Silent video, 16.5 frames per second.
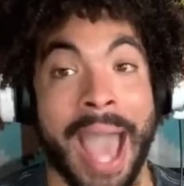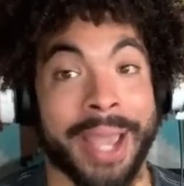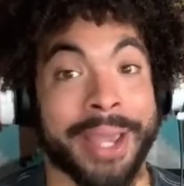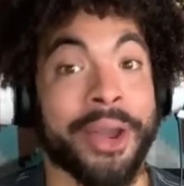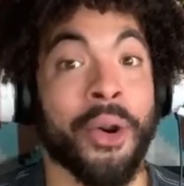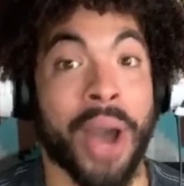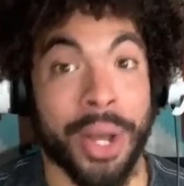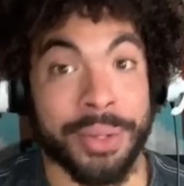
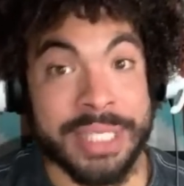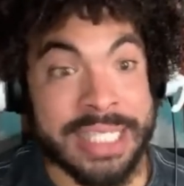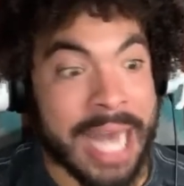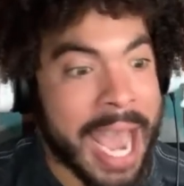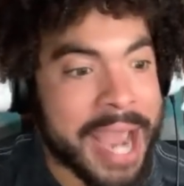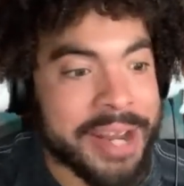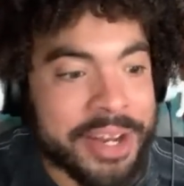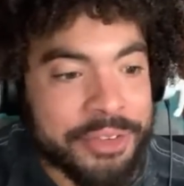go
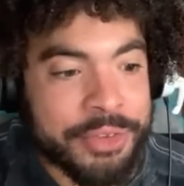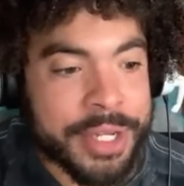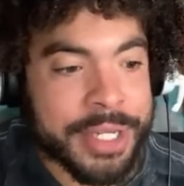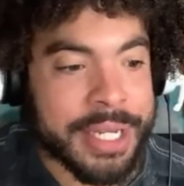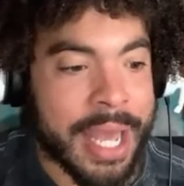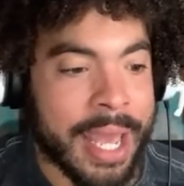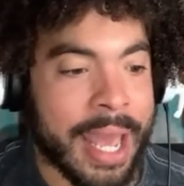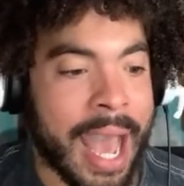outside every
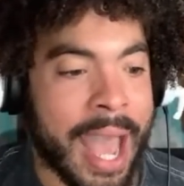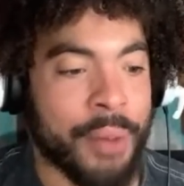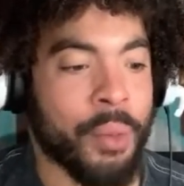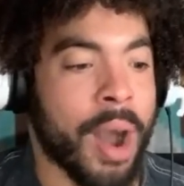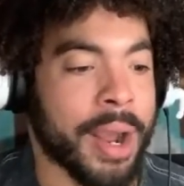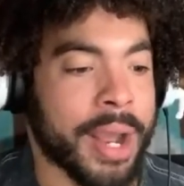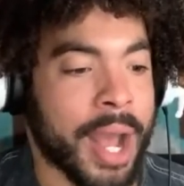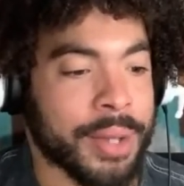day. I
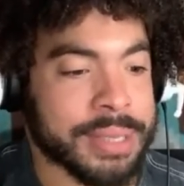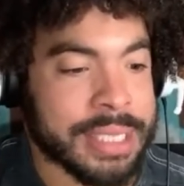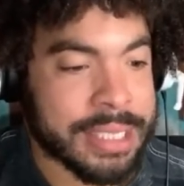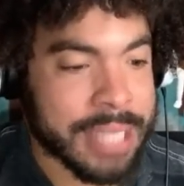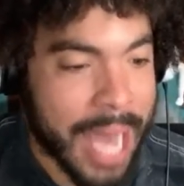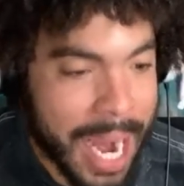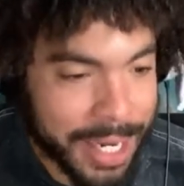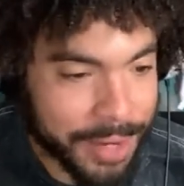walk
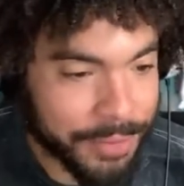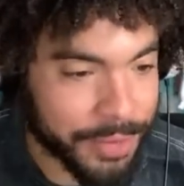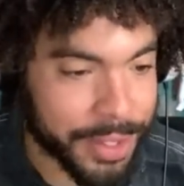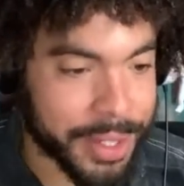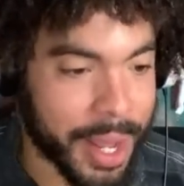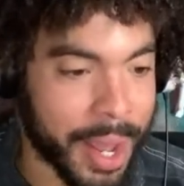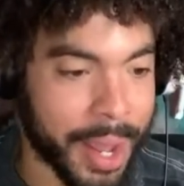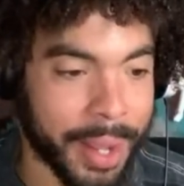outside every
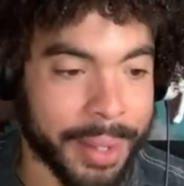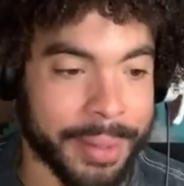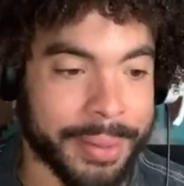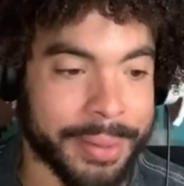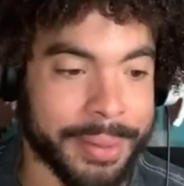day.